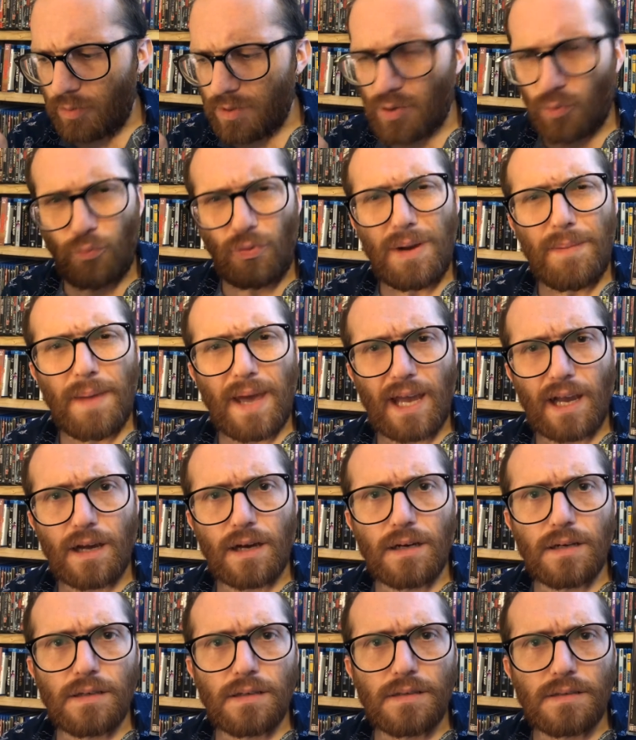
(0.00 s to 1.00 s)
remake,
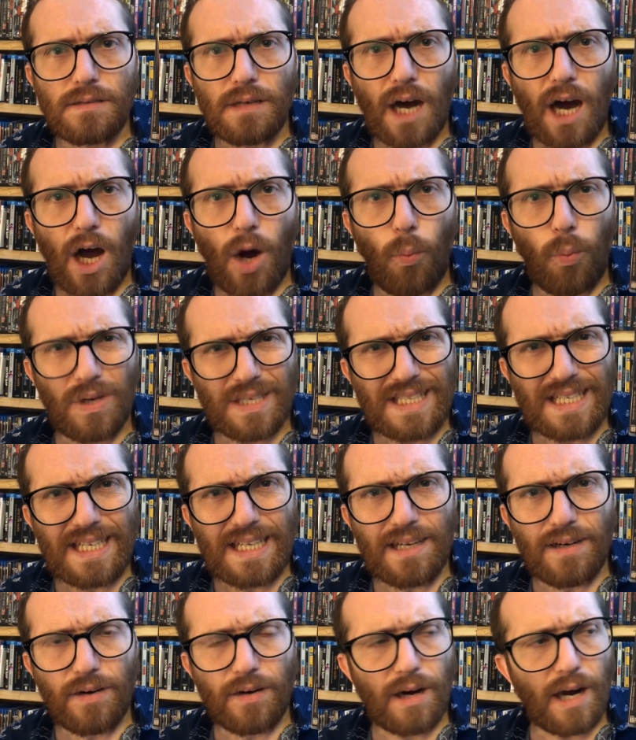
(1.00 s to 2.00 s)
wasn't
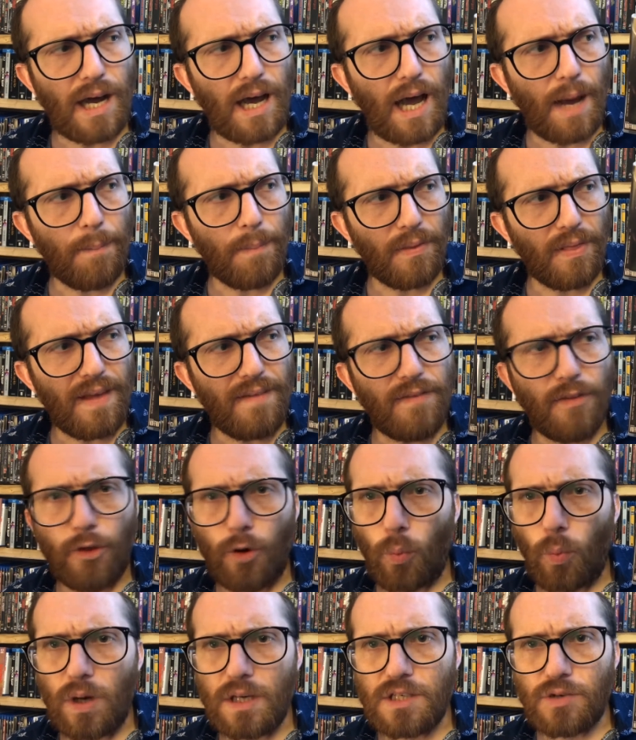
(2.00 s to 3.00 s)
it? I believe that there
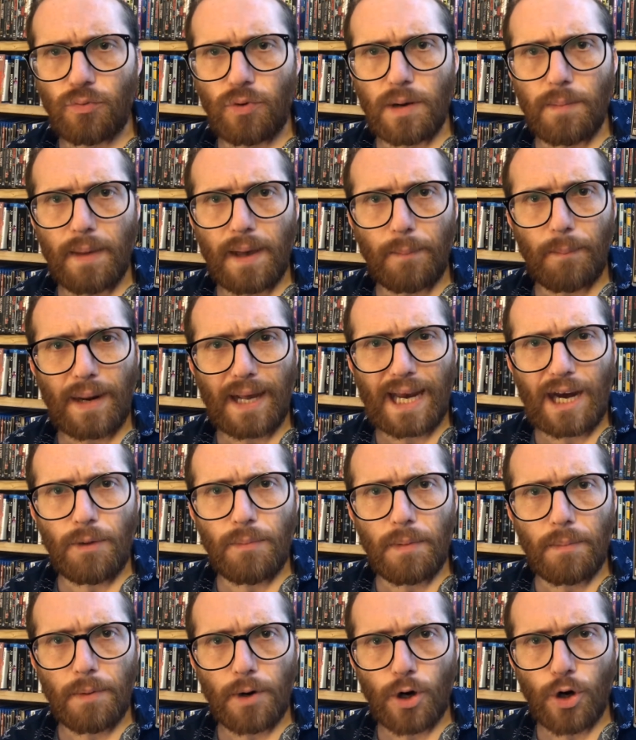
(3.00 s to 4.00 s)
was a remake, but I can't
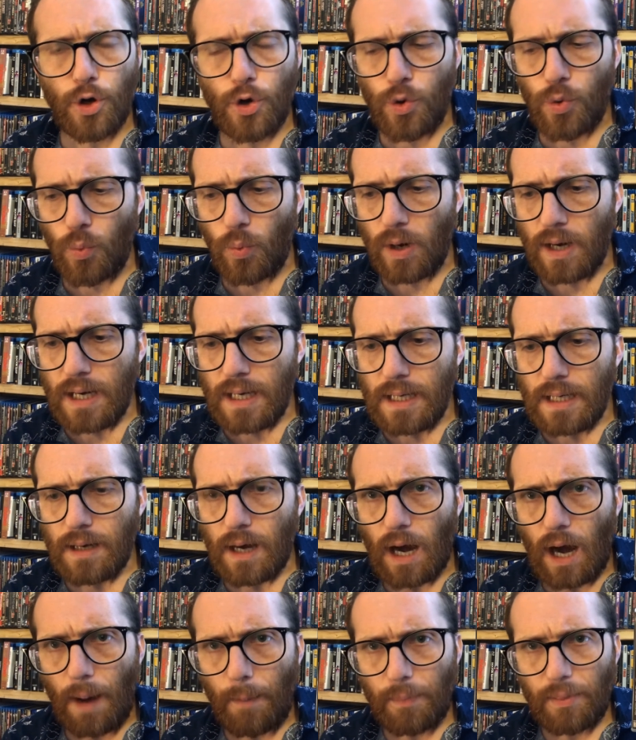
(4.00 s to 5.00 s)
remember who
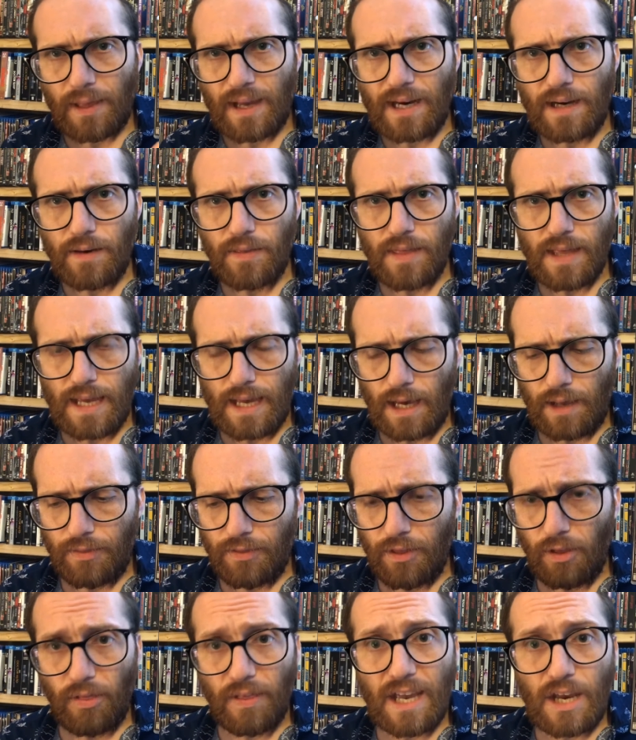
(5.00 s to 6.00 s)
played the
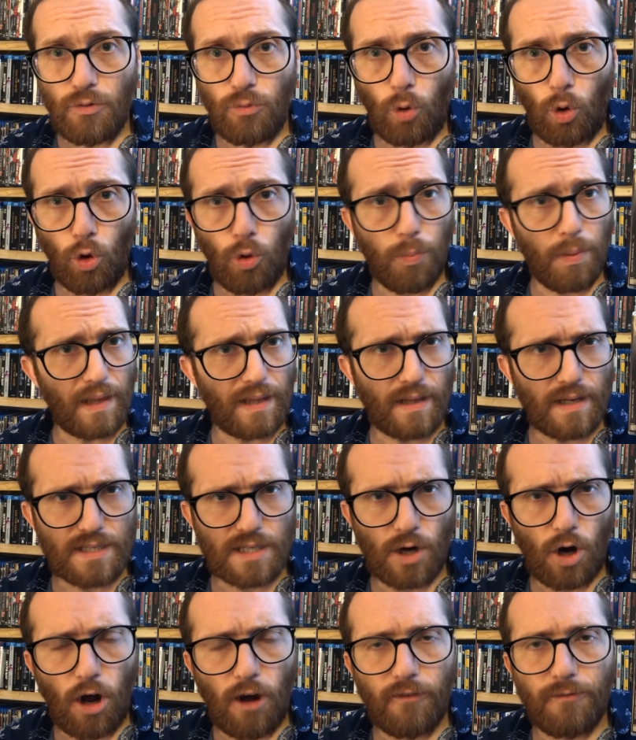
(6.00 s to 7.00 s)
lead role, who played
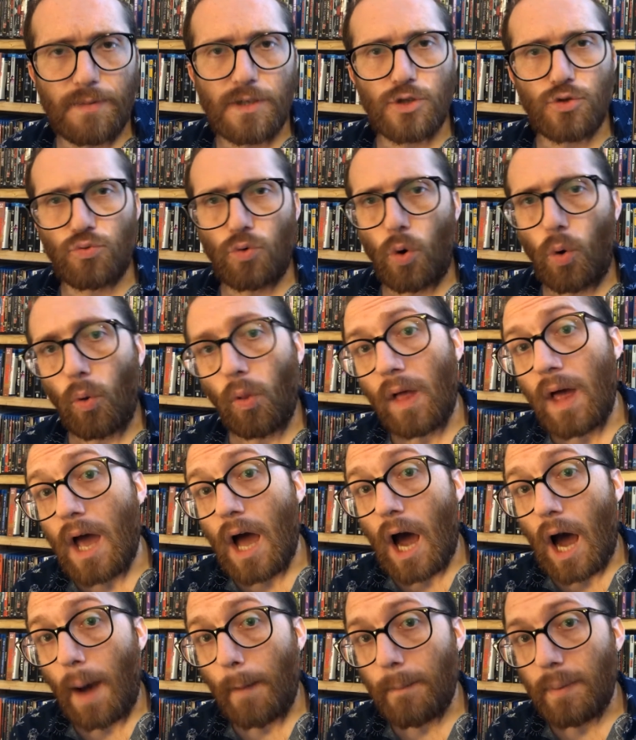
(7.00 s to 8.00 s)
Dustin Hoffman's role.
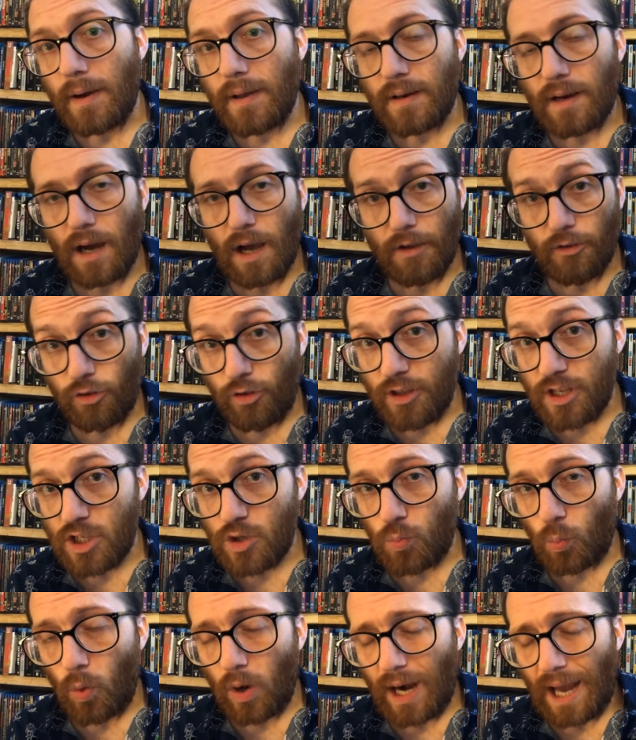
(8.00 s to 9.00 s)
So this is
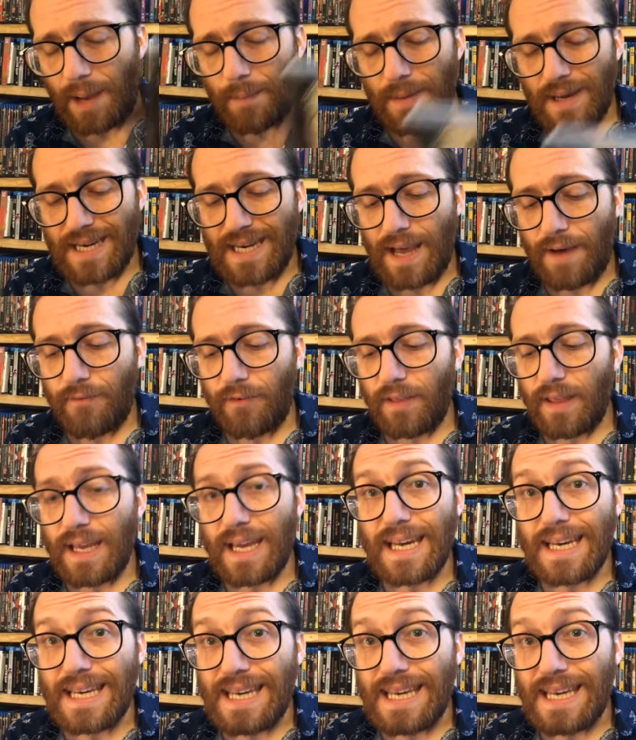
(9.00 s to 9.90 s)
one I'm definitely